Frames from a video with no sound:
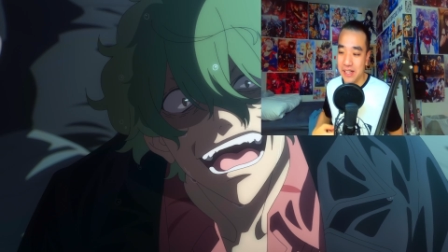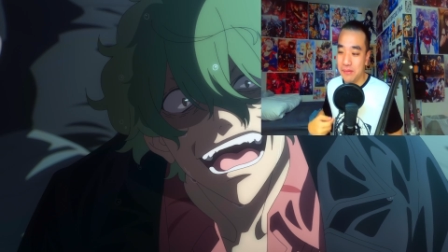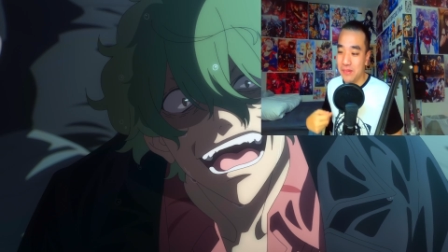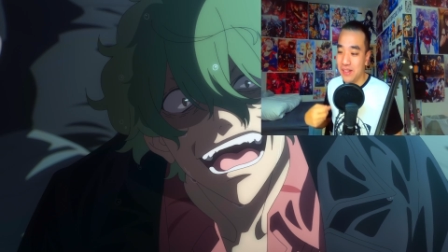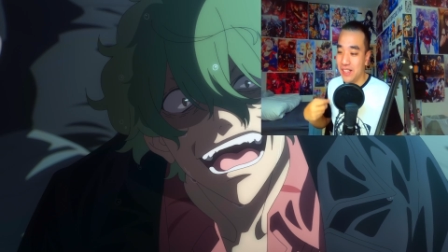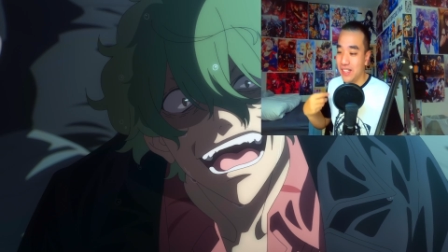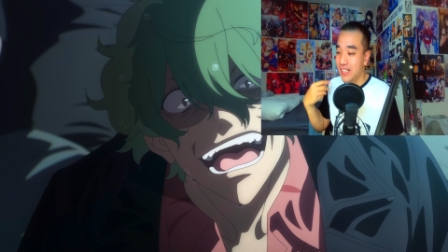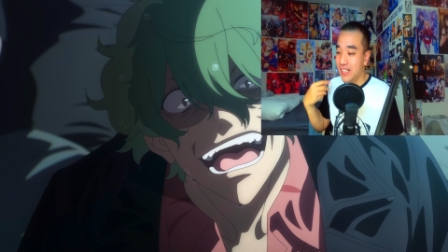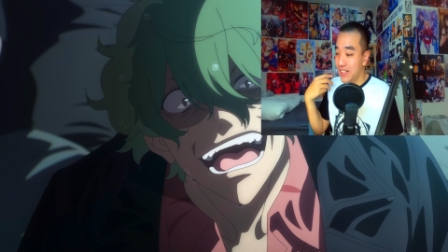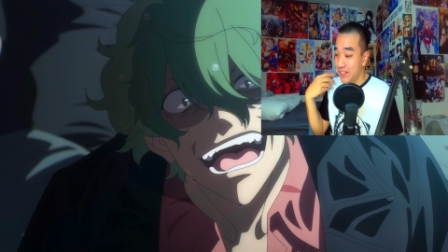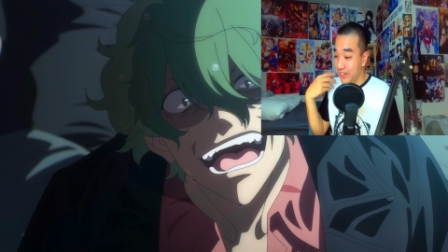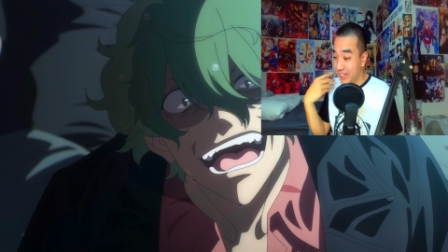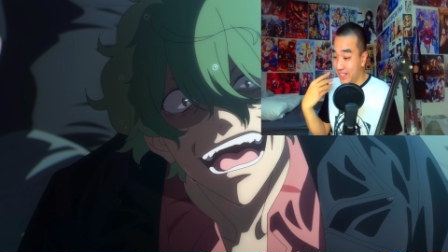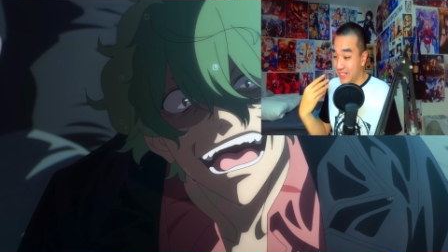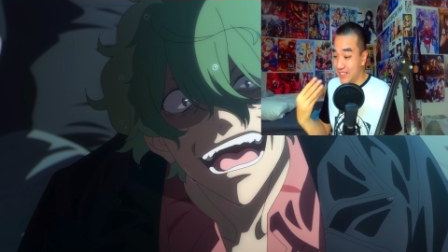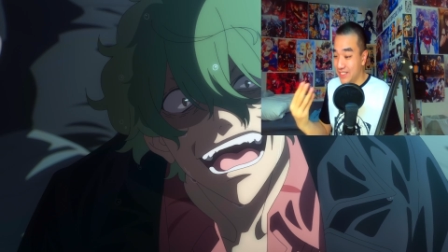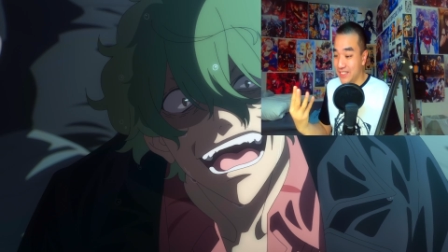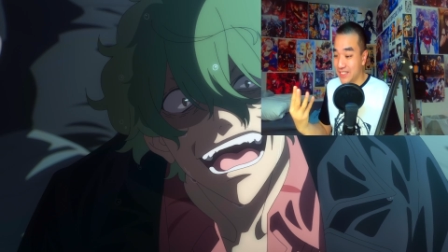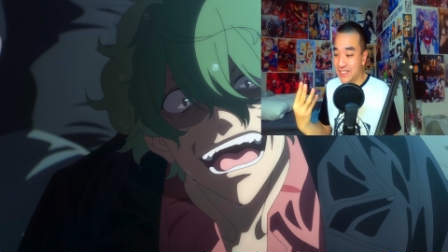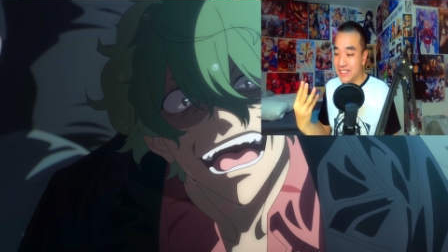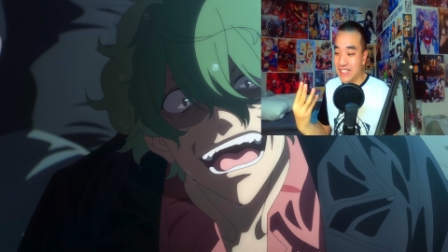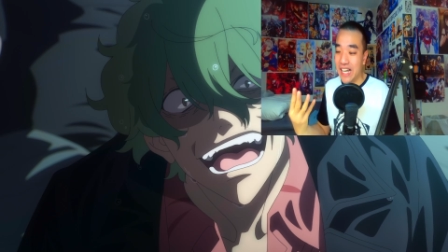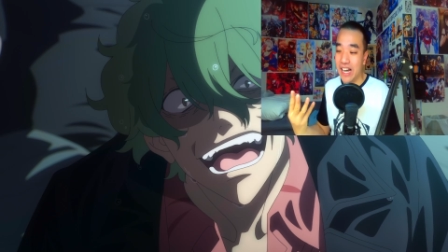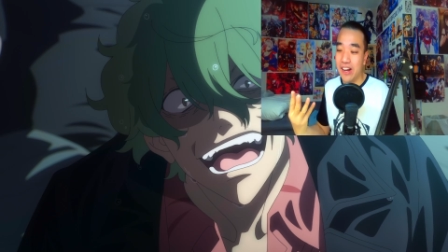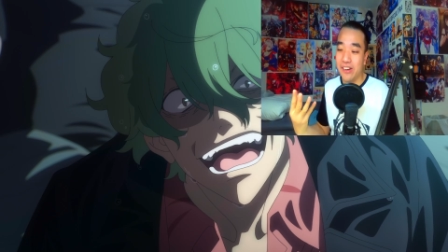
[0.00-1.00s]
I mean, you can
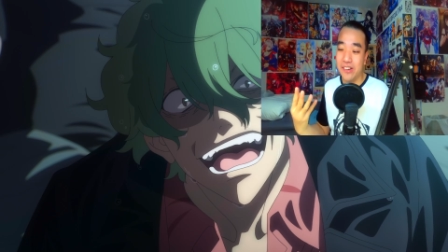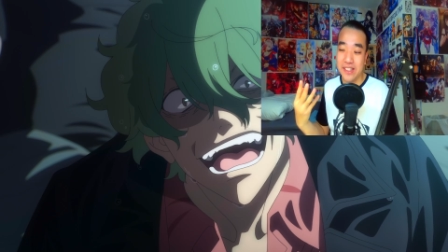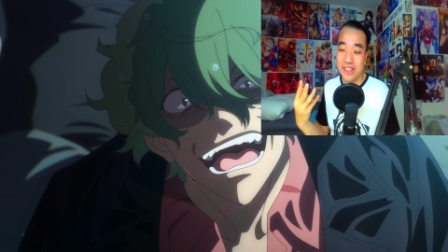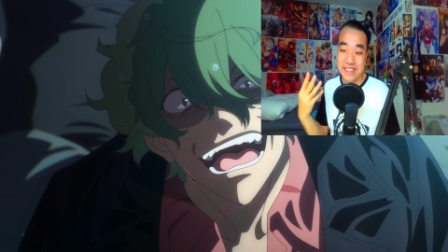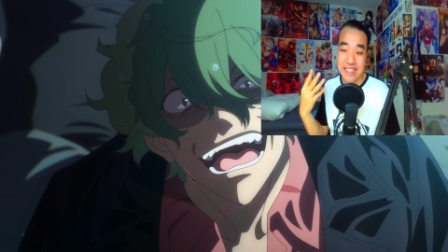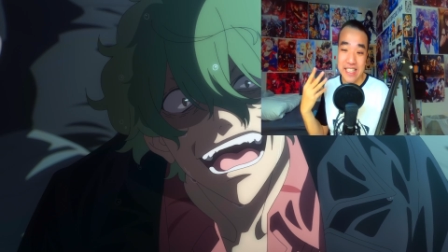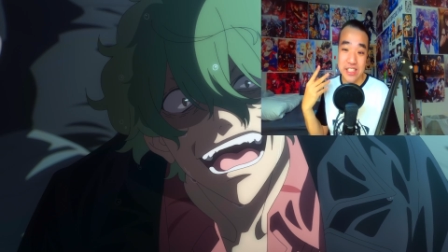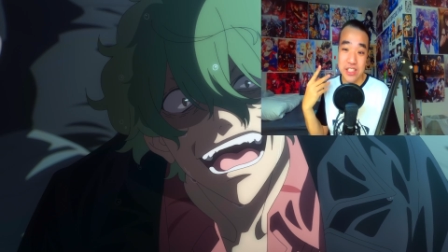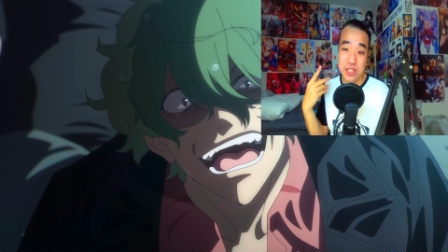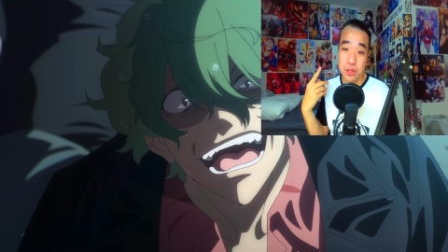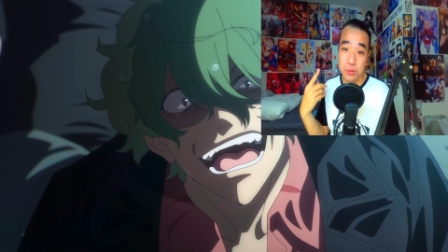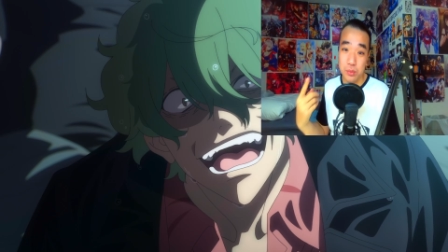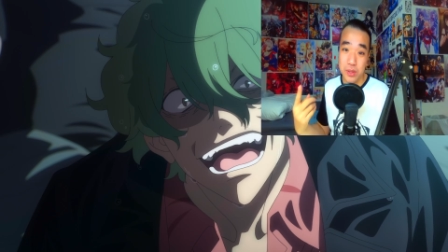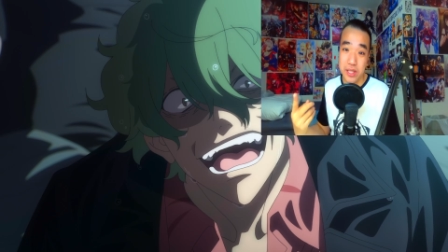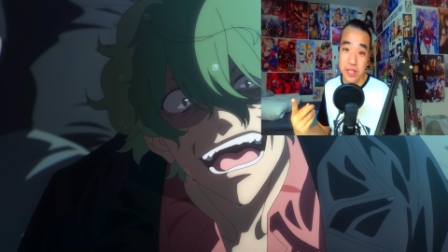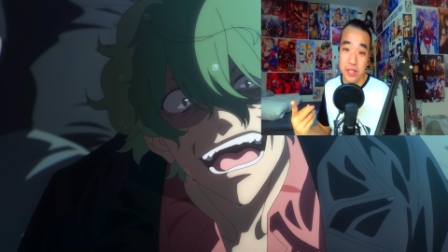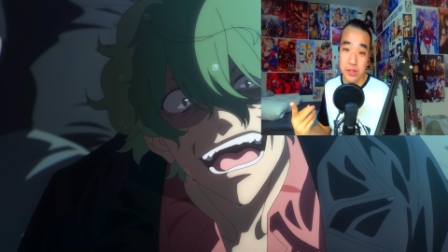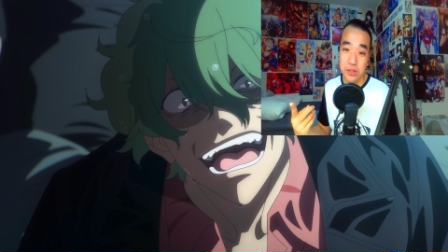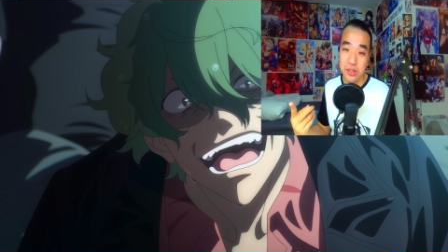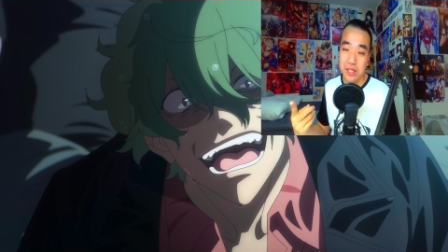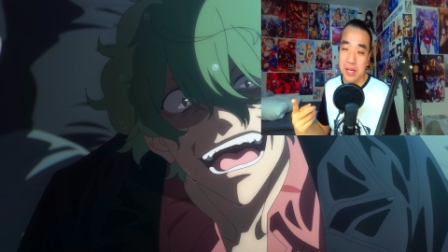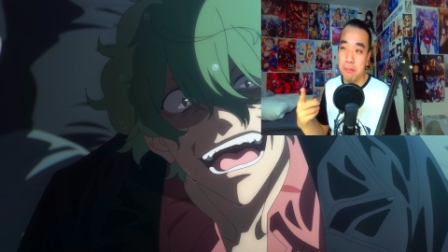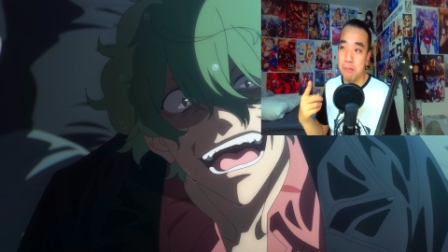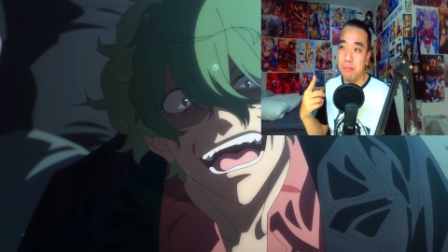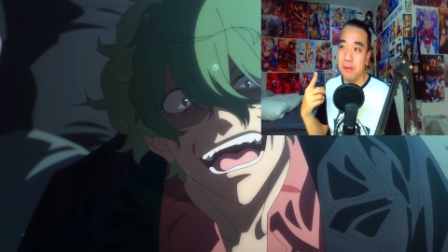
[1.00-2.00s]
just tell he's actually really
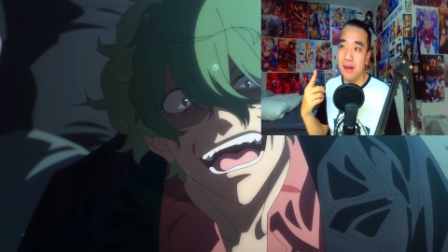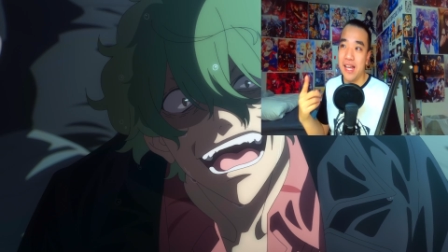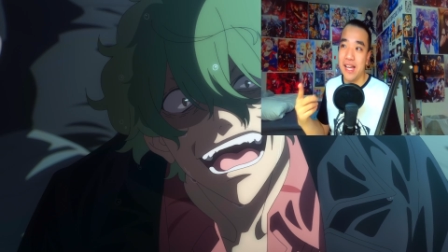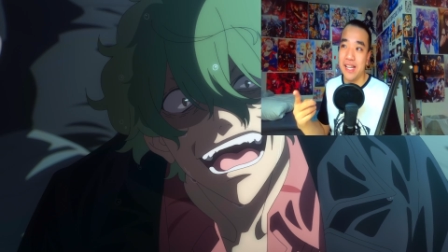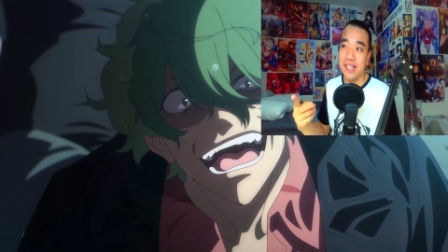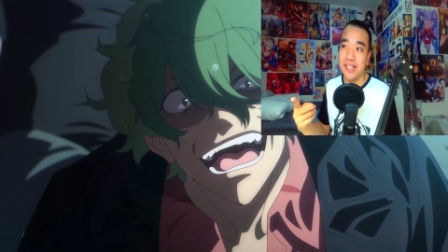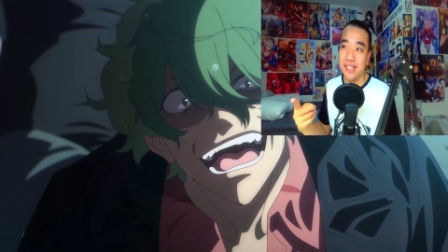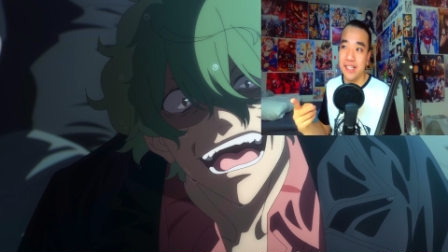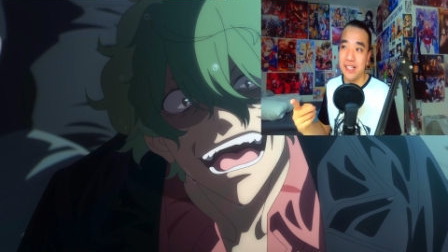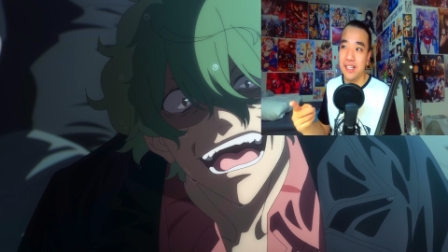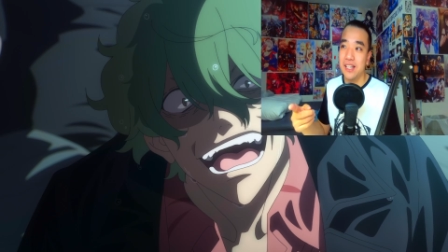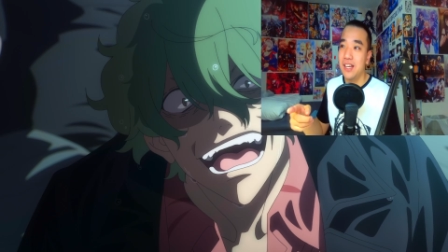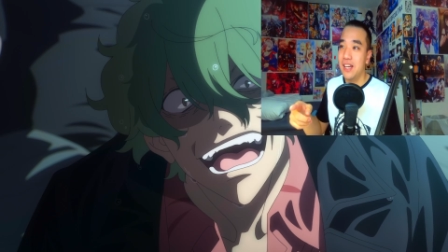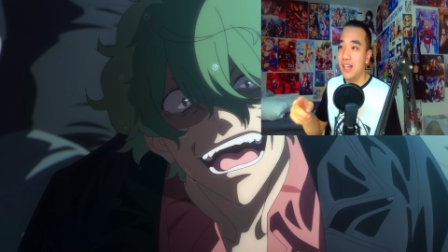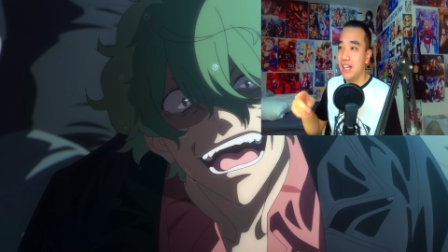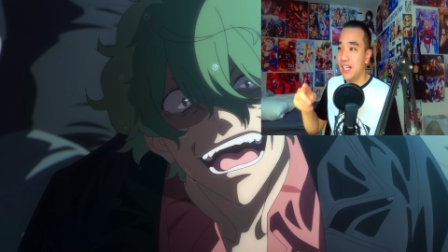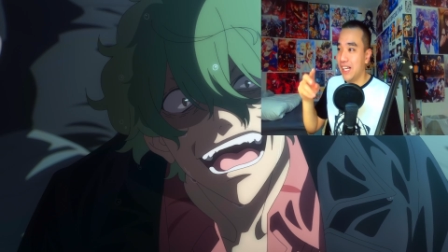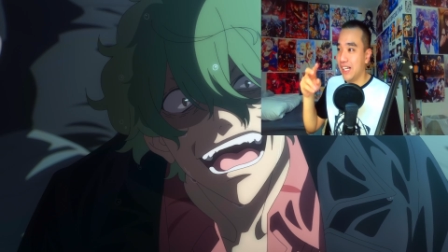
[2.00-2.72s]
good at planning.